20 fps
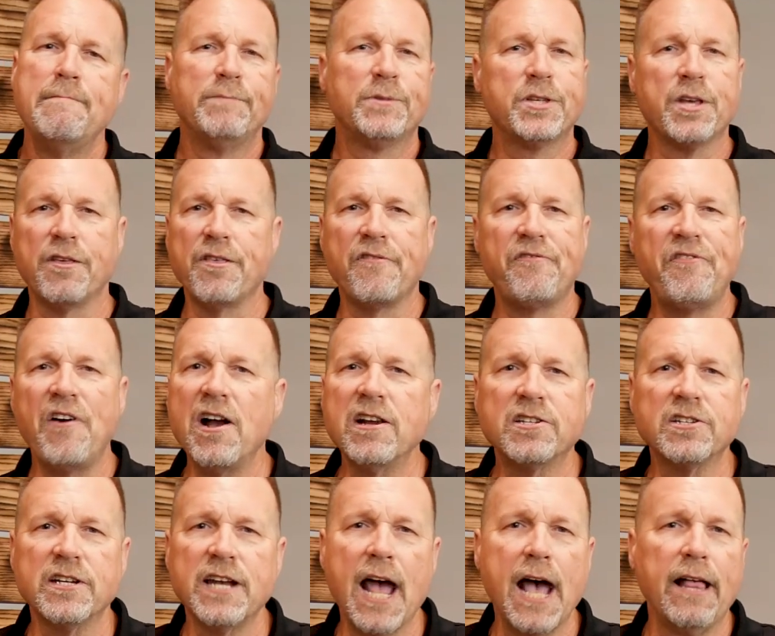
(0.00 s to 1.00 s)
So the
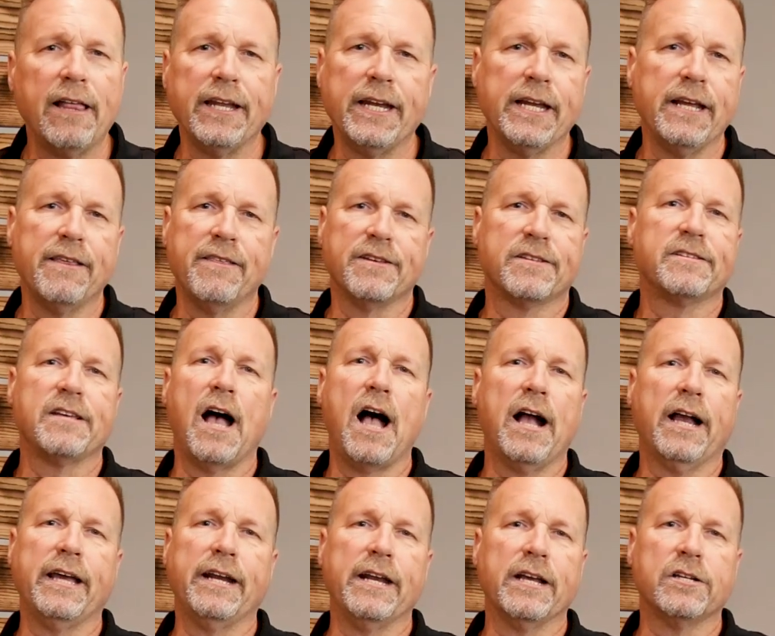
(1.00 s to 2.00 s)
functionality of the
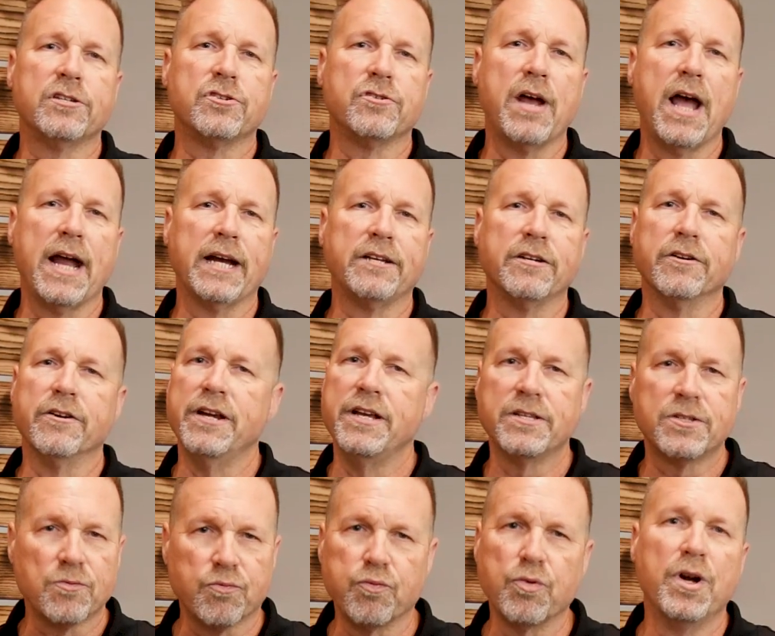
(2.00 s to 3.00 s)
socket extractor
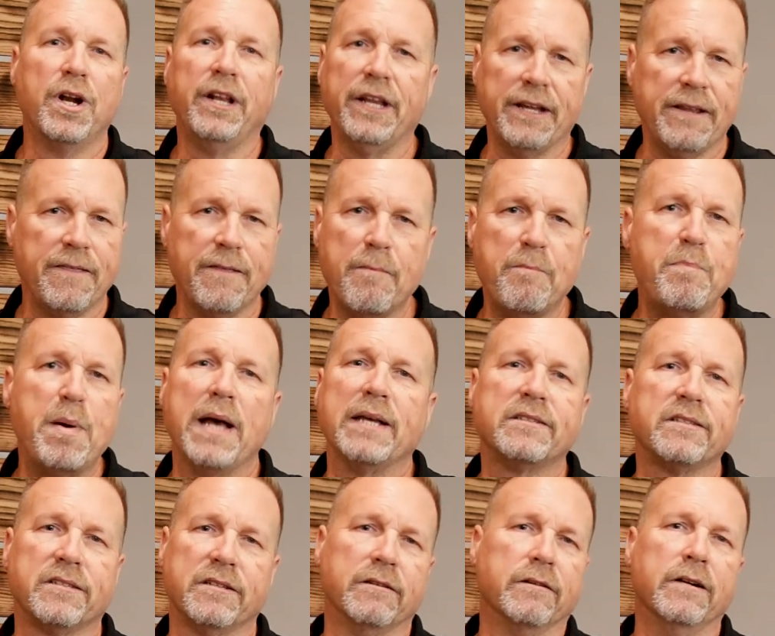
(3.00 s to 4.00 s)
is really the
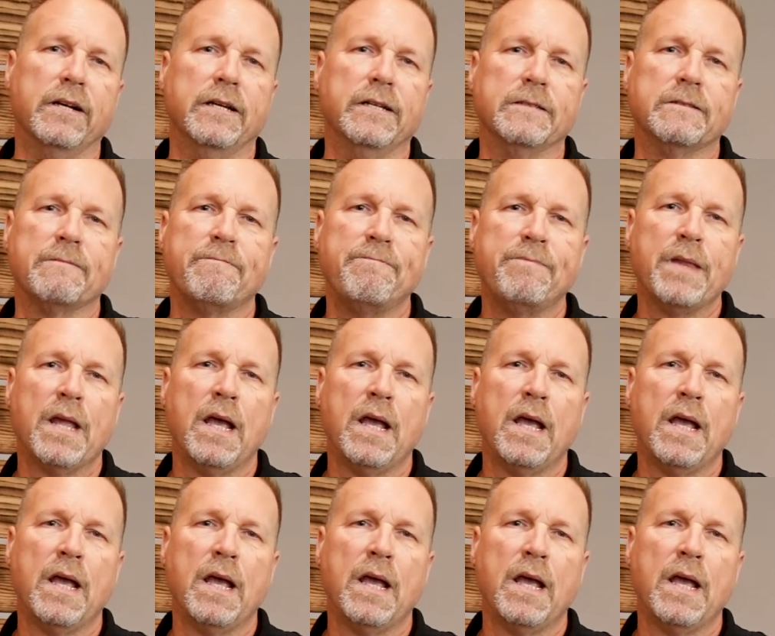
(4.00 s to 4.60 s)
best there is.